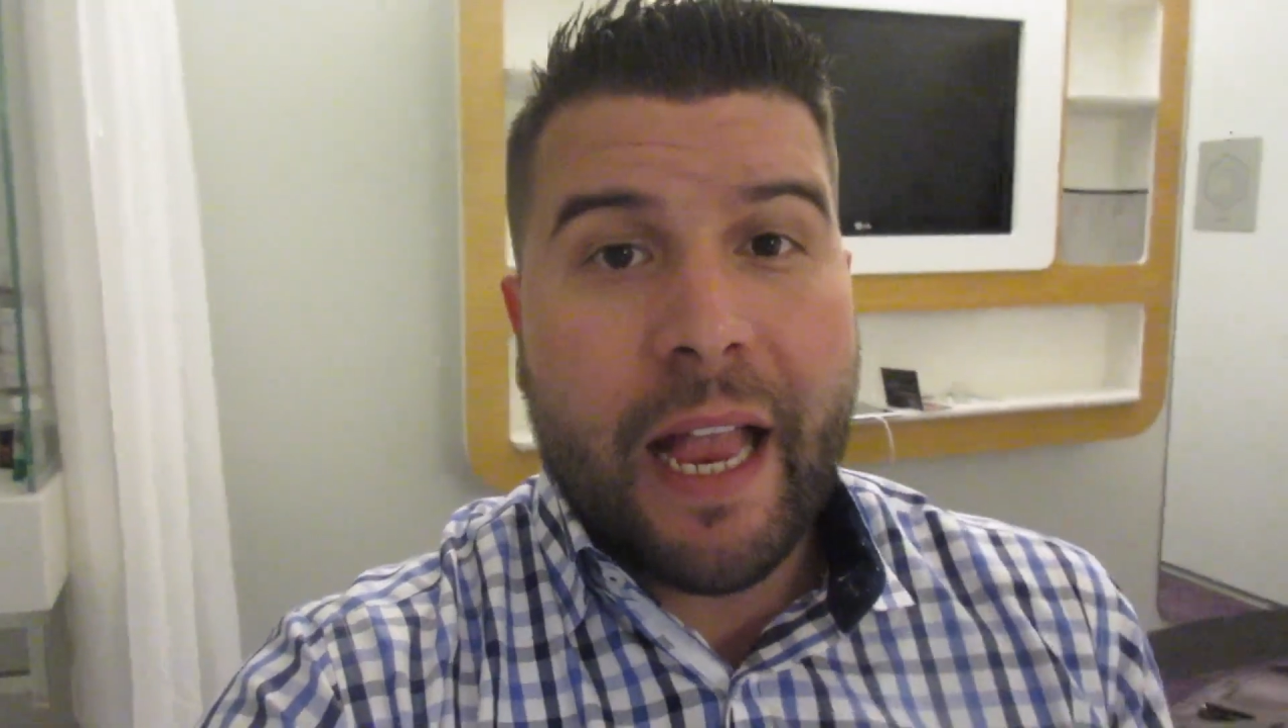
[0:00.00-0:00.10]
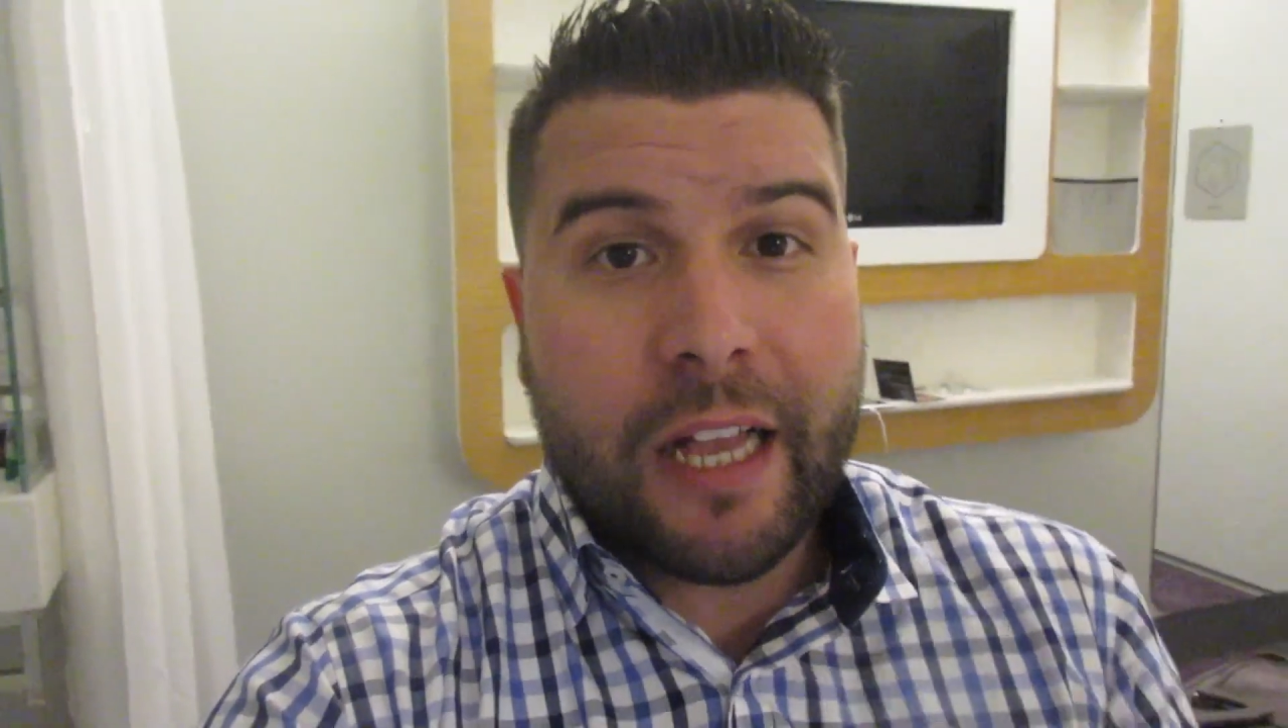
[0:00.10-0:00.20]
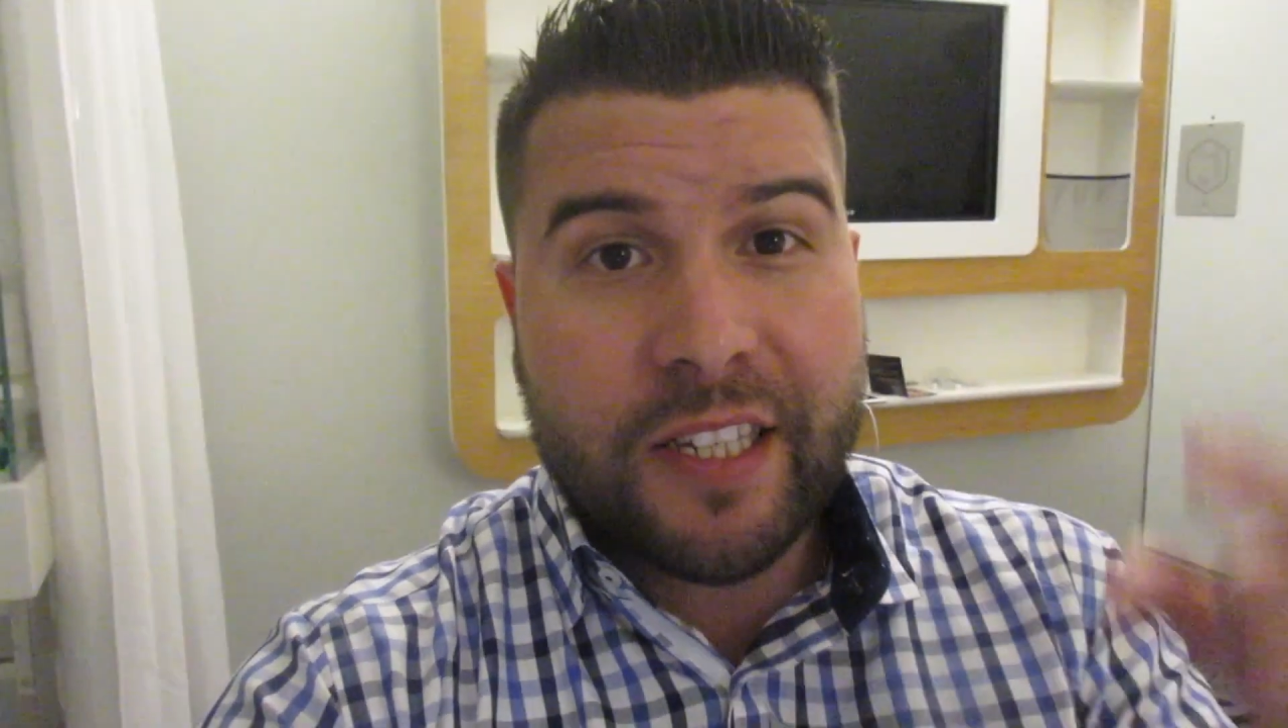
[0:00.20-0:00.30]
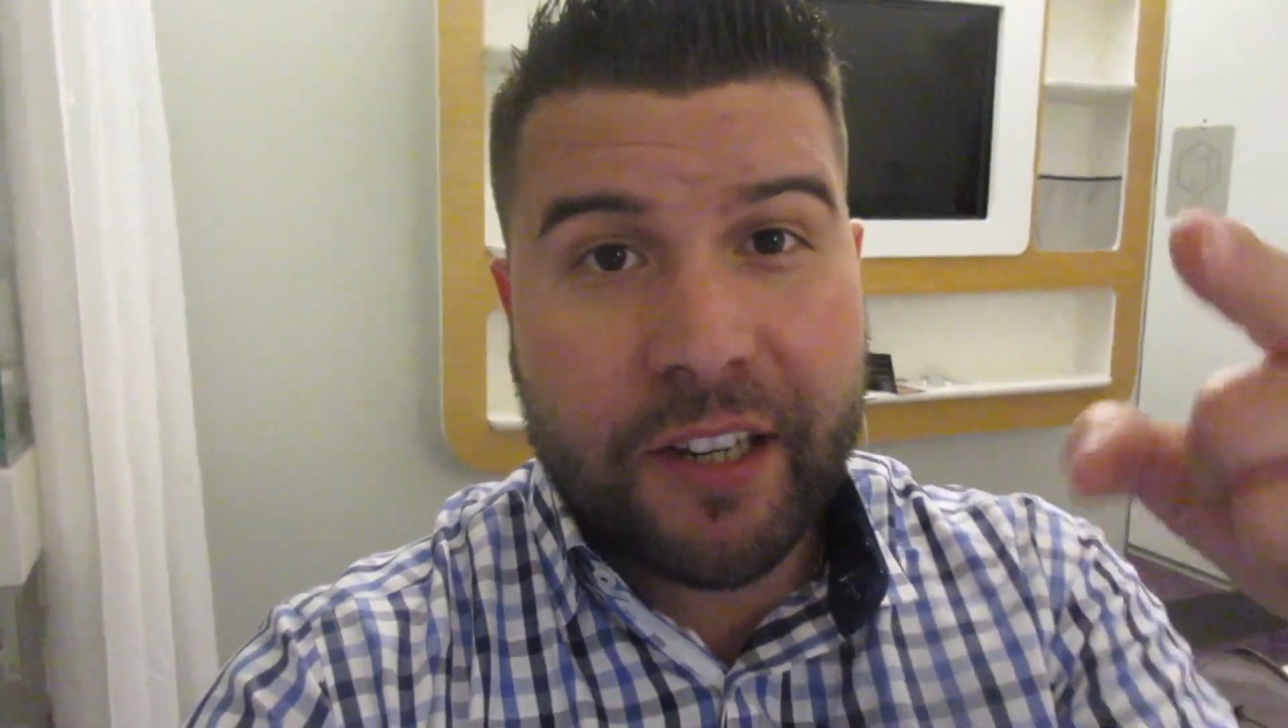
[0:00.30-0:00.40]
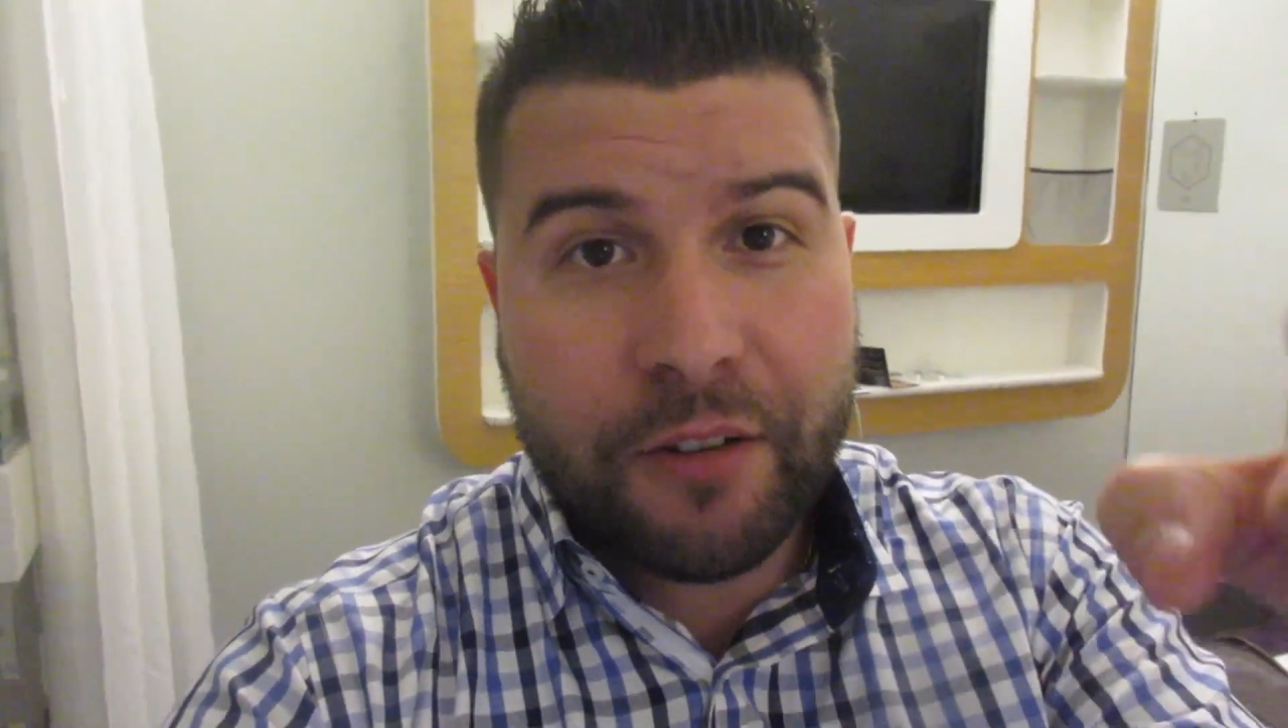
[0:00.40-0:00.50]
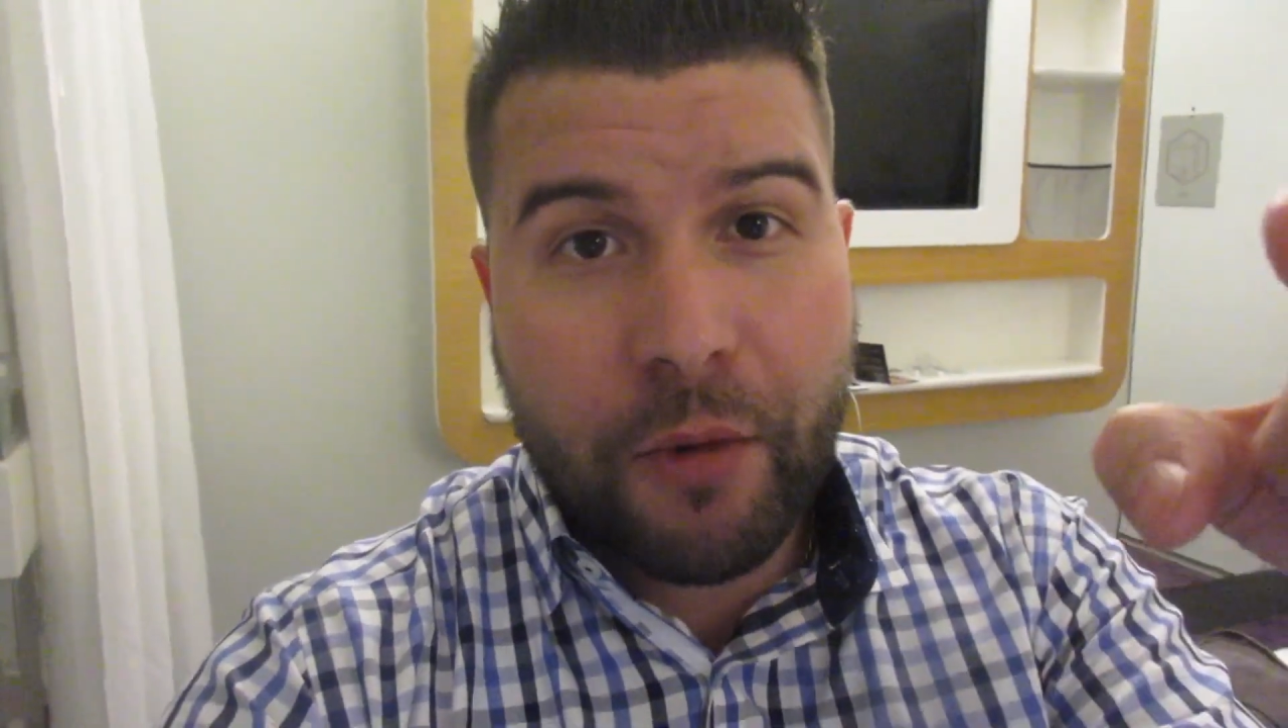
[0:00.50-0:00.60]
and I'll see you